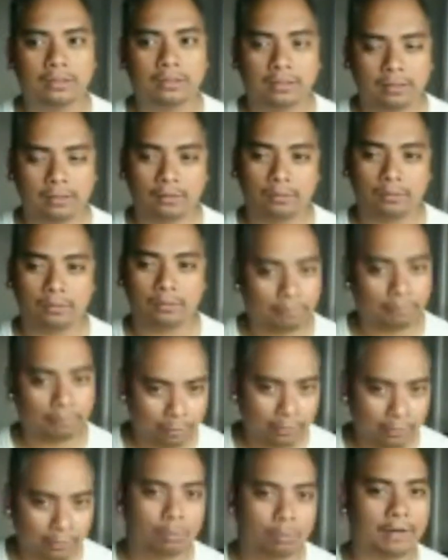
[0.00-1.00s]
we have
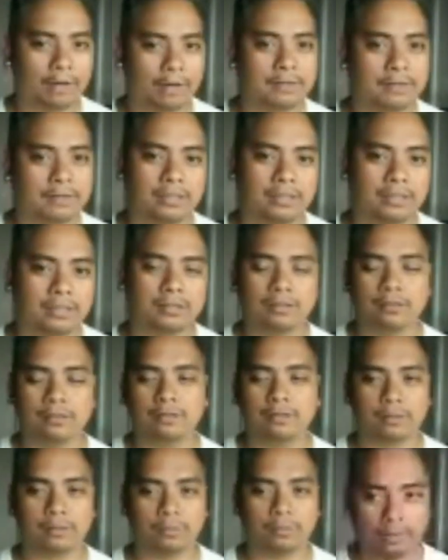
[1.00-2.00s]
real privacy
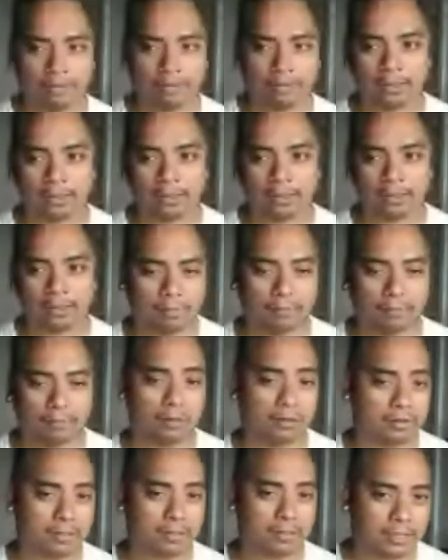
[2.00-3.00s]
issues, and we have a lot of people
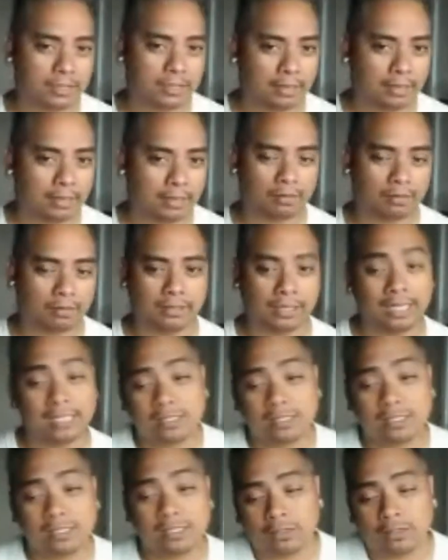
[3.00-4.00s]
that are just scared about it. And I
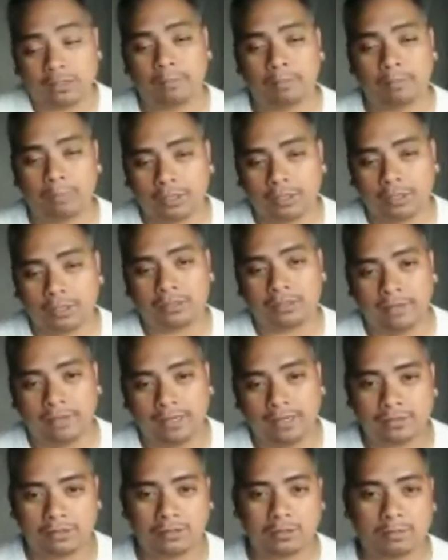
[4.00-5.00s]
just don't want to get punched in the
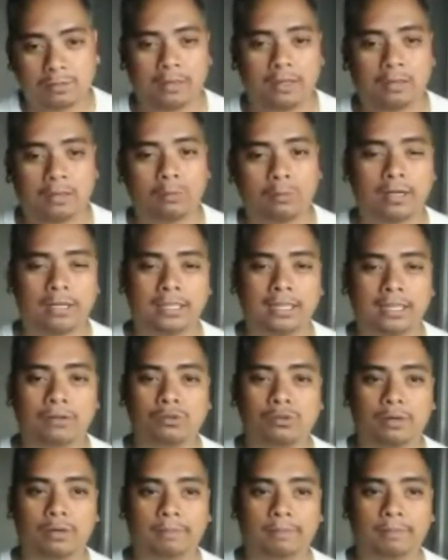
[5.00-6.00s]
face just by walking
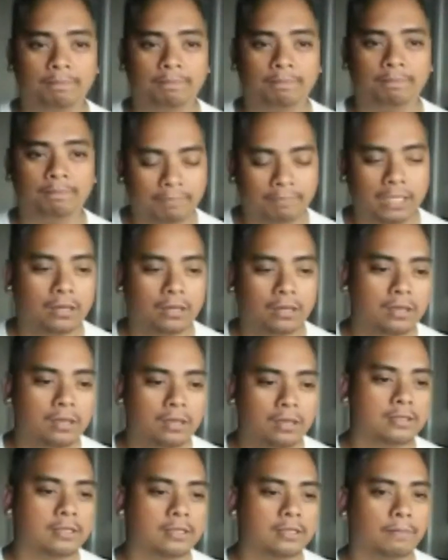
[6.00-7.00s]
down the street.
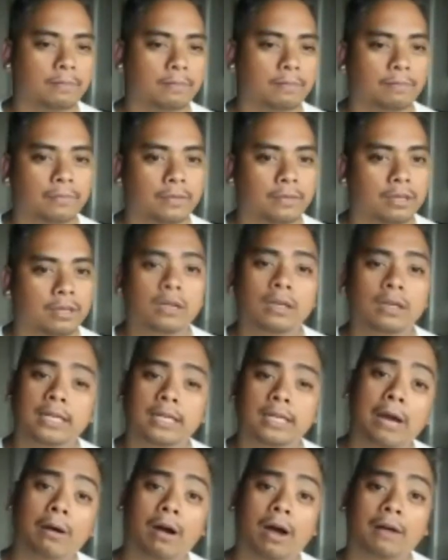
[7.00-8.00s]
So
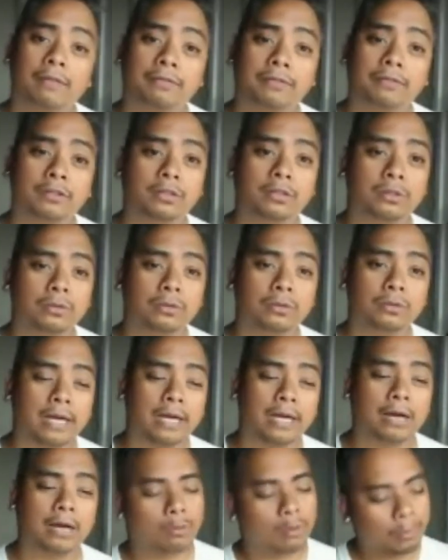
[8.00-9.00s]
now off to
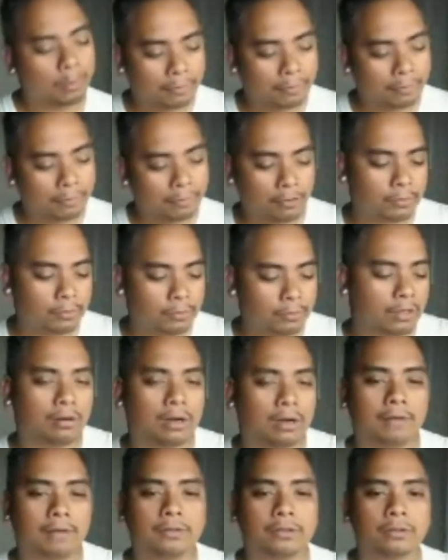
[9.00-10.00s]
our, well, before we go
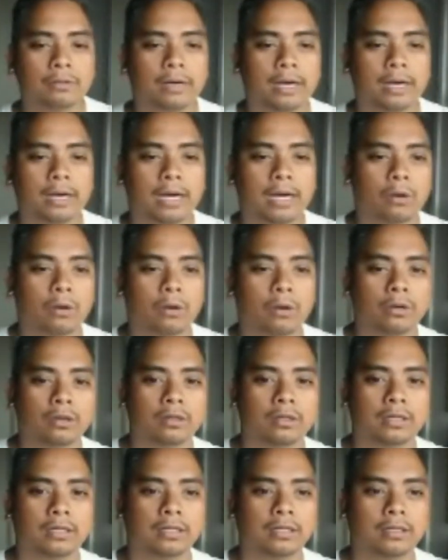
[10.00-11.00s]
off to
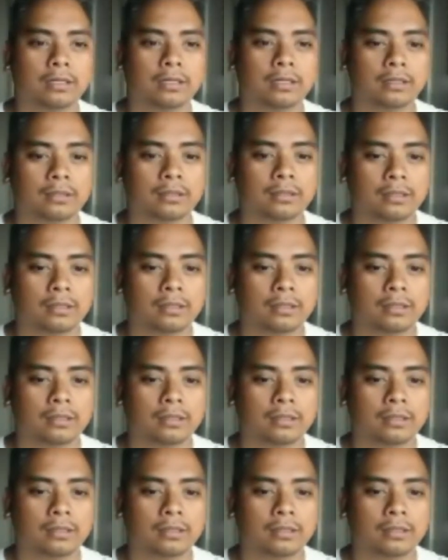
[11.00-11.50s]
our